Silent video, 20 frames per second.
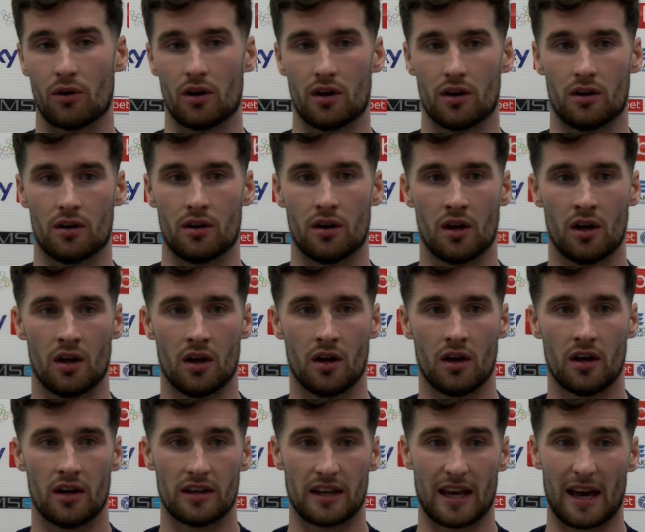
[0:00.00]
And
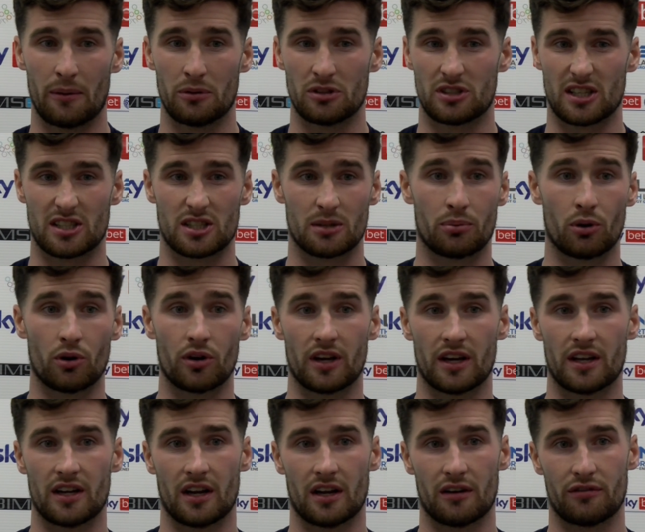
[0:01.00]
yeah, it was
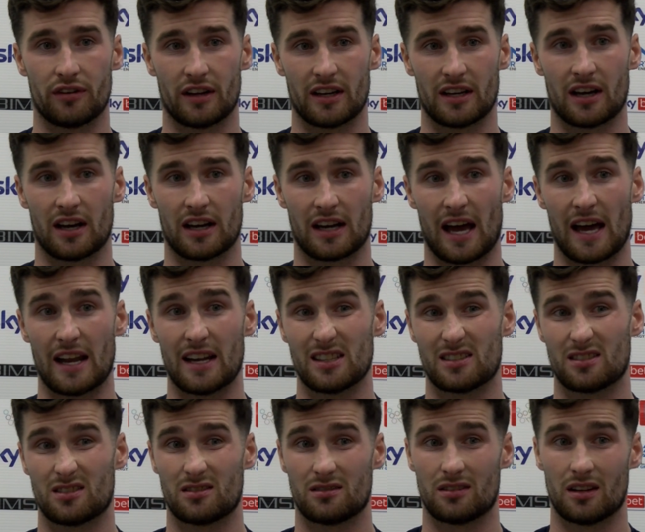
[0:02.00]
disappointing. And I think, again,
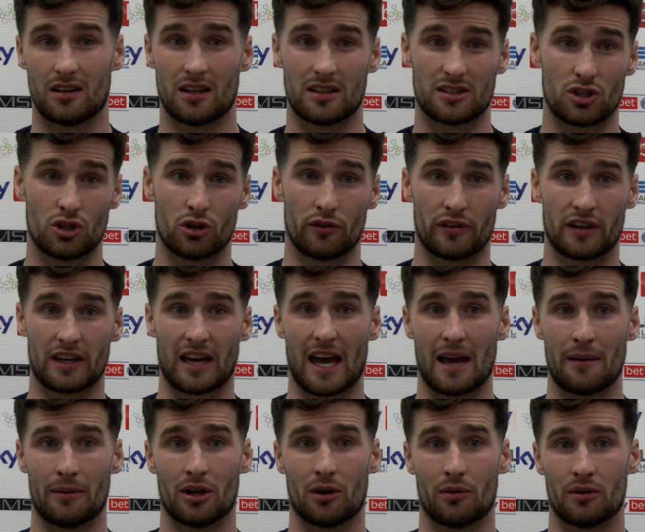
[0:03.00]
it's another
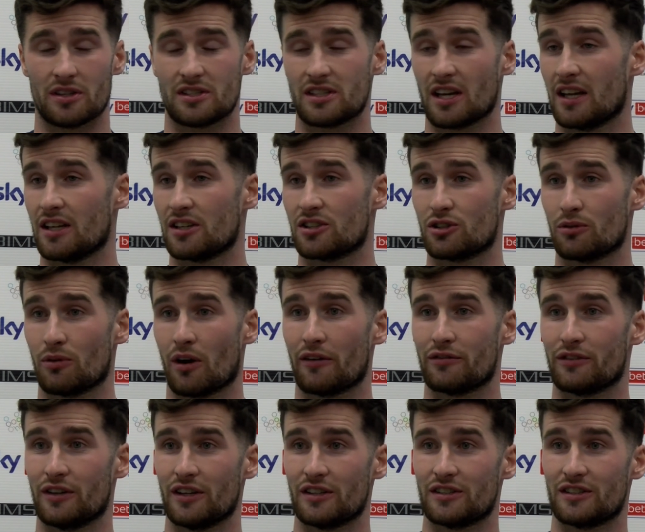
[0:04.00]
game. I don't want to say this too
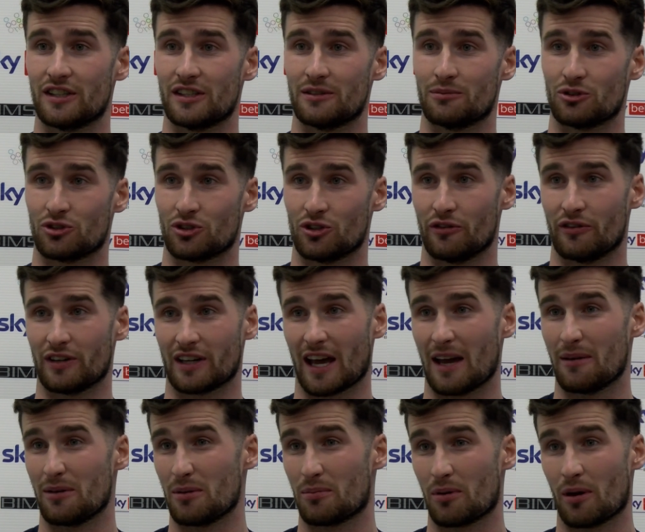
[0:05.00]
often this season, but it's another game
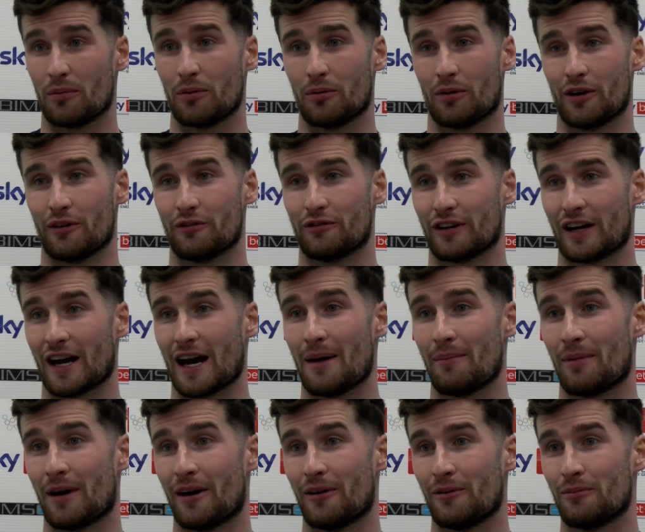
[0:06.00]
that you probably want to forget
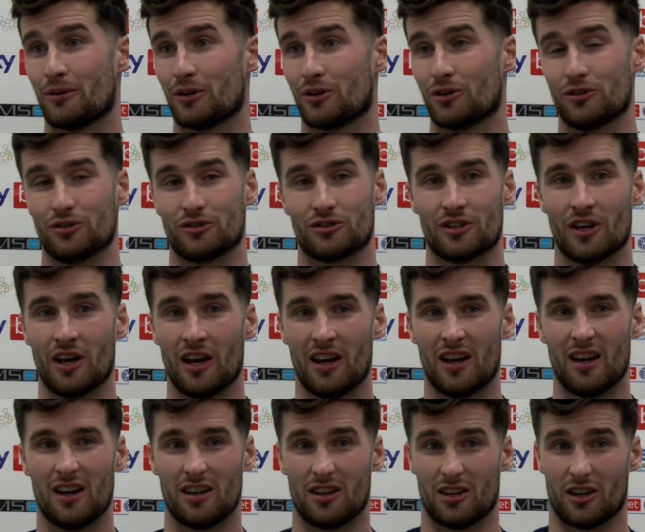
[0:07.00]
about, because,
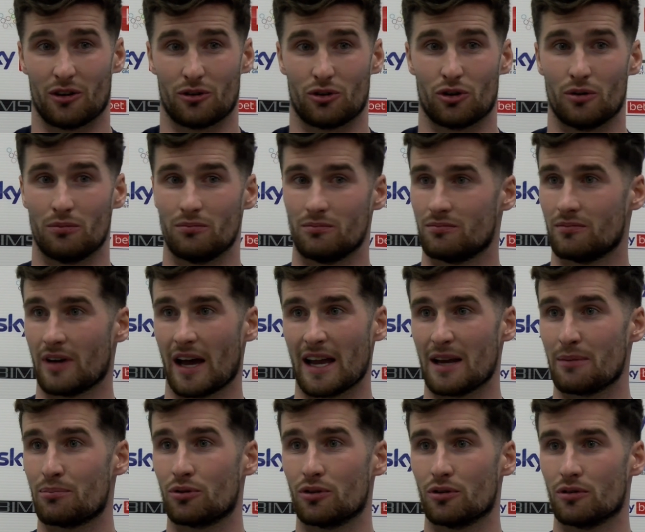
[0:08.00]
you know, come
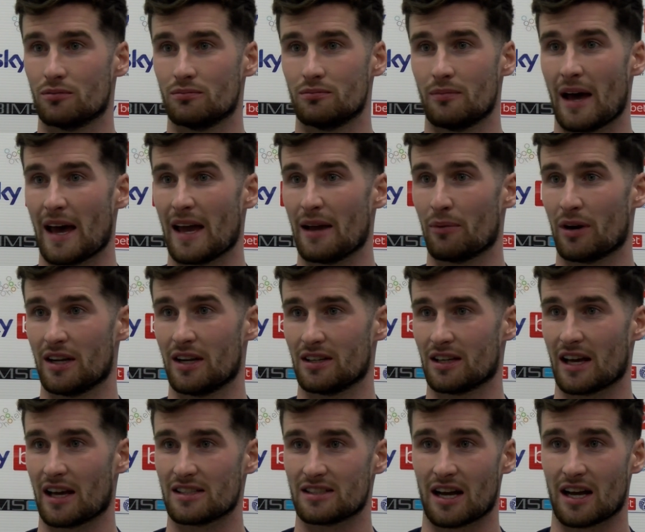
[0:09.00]
April, May, when it
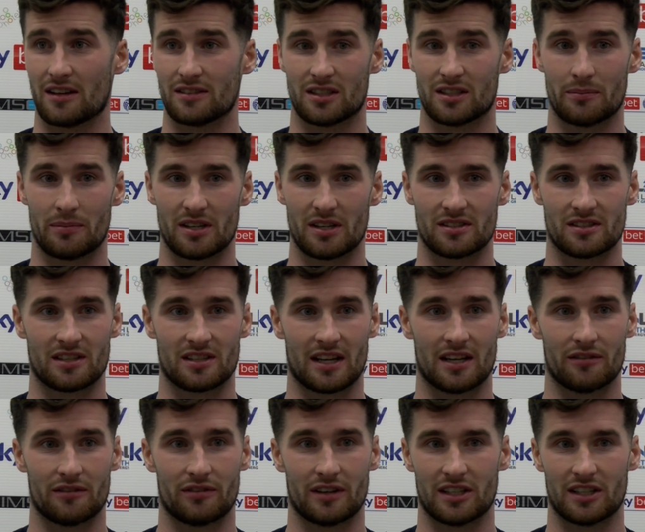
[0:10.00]
gets down to the business end
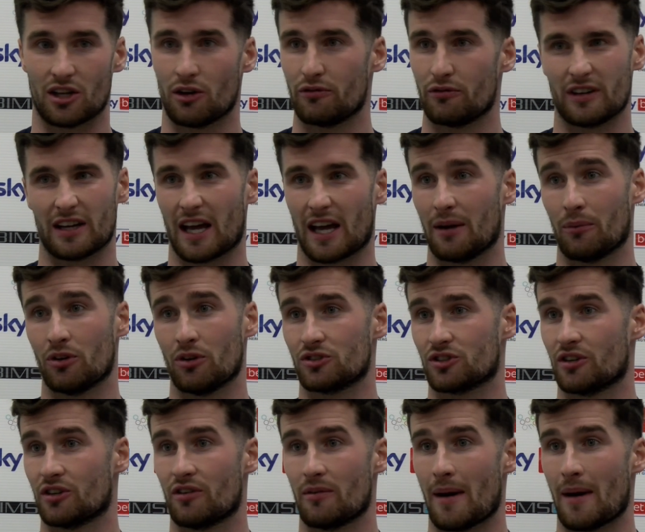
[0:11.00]
of things, I don't think anyone's
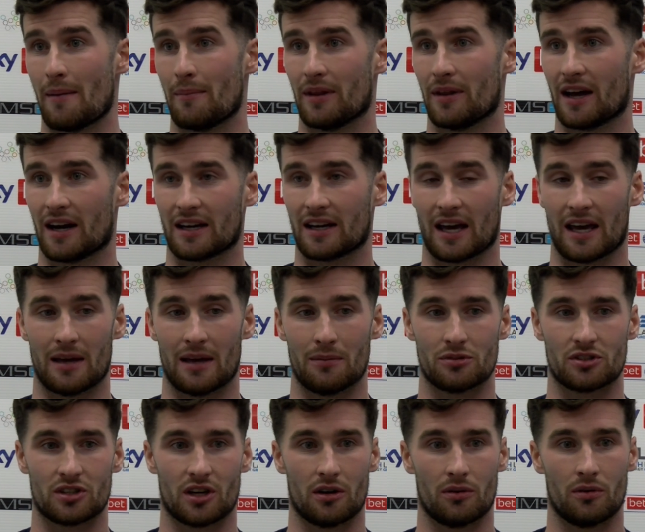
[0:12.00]
going to remember that game.
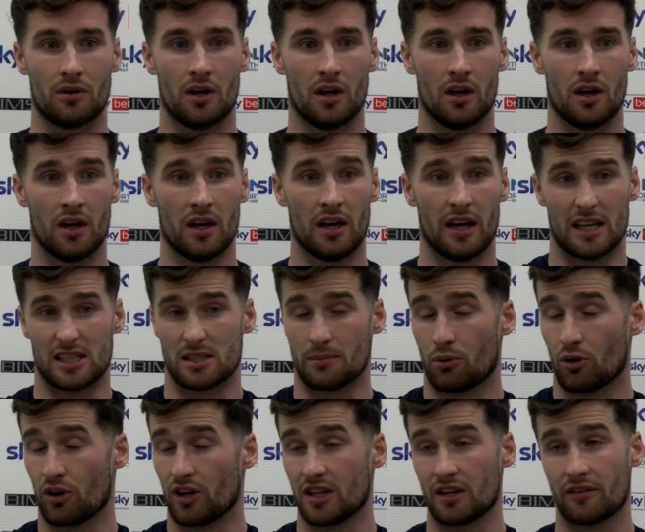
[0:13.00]
So it's a
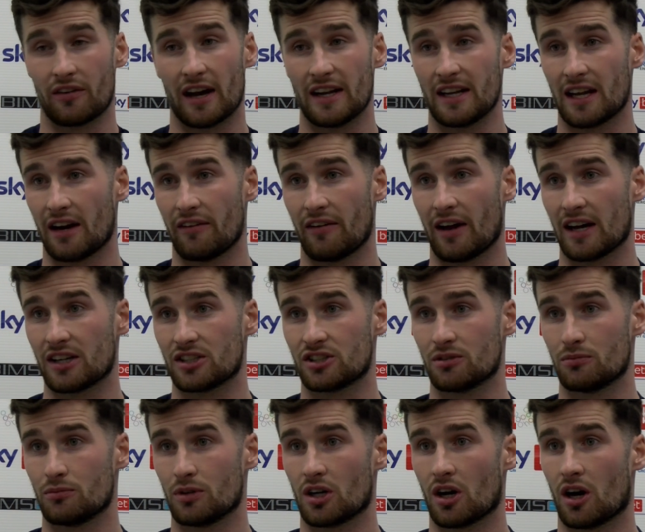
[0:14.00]
point in the right
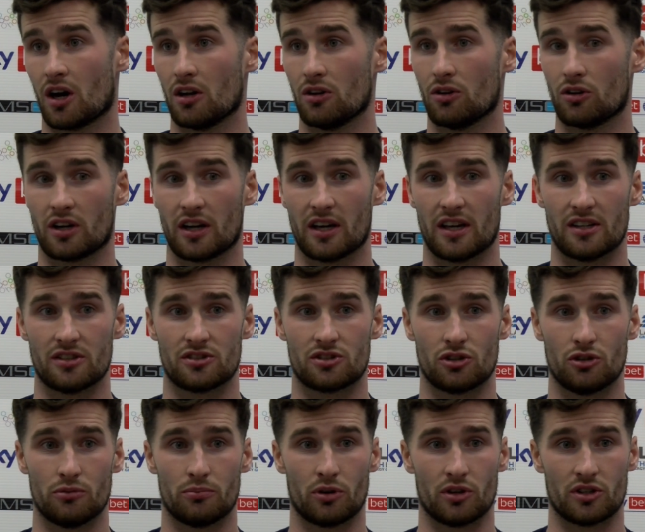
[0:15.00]
direction. We can't look at it as
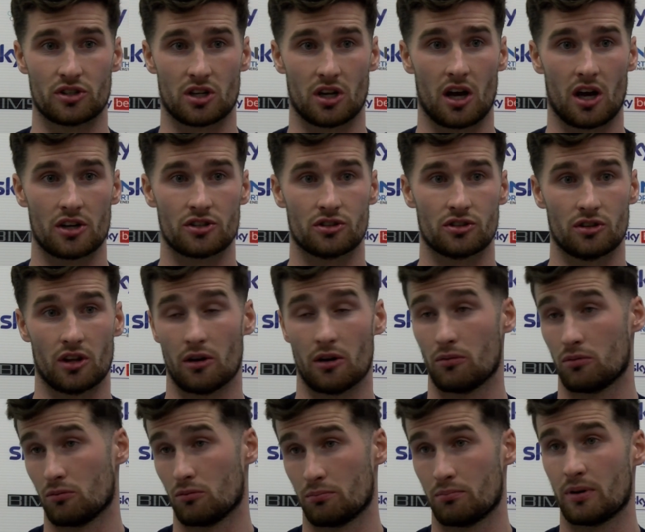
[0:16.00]
2 points lost, although
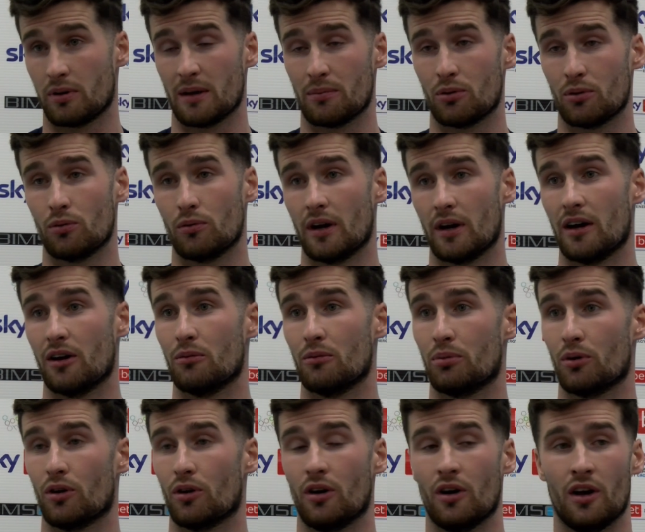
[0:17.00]
people will,
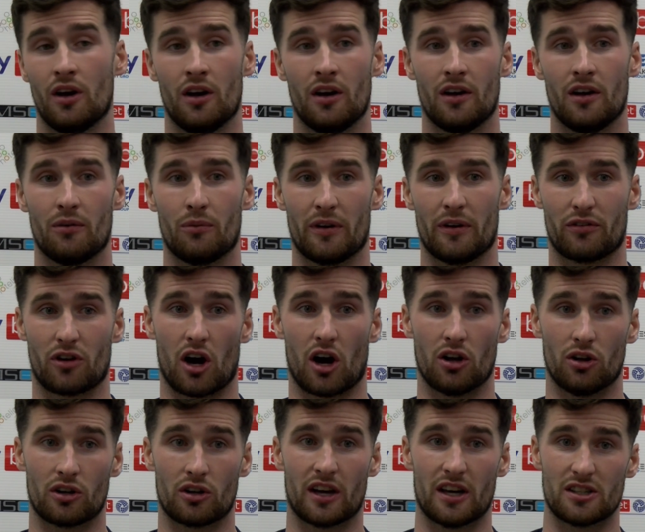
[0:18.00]
but we've got to
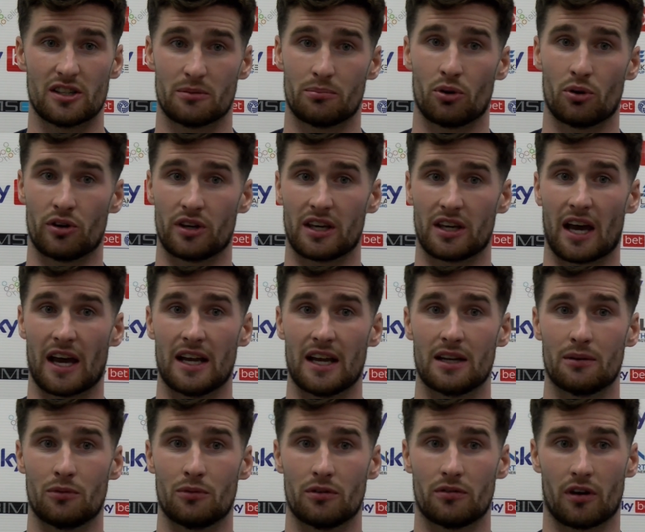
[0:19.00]
look at it as a point gain,
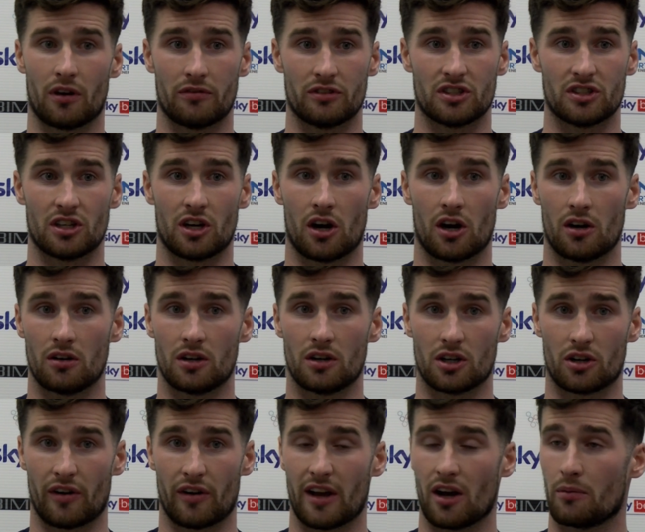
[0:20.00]
and we've obviously got a
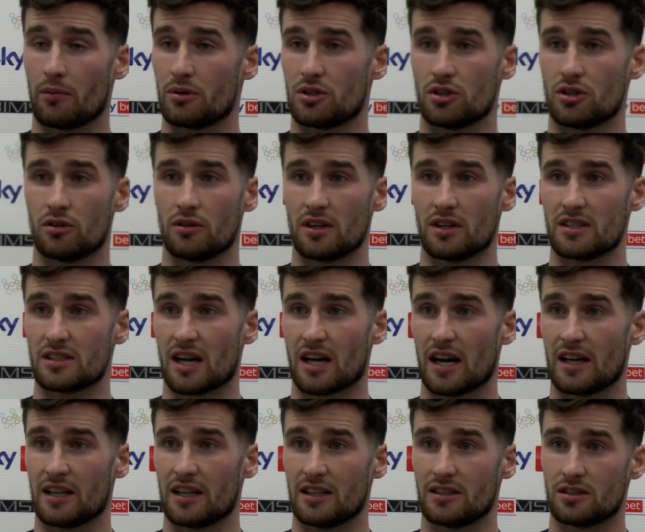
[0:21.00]
great opportunity
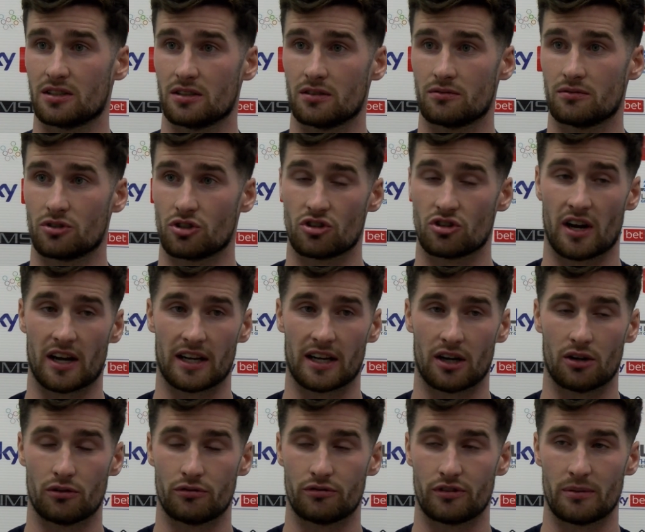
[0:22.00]
Saturday to try and get
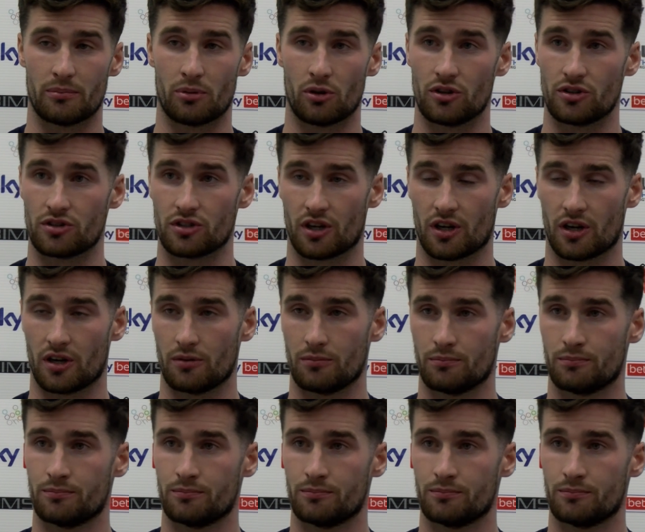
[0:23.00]
all 3 points at home.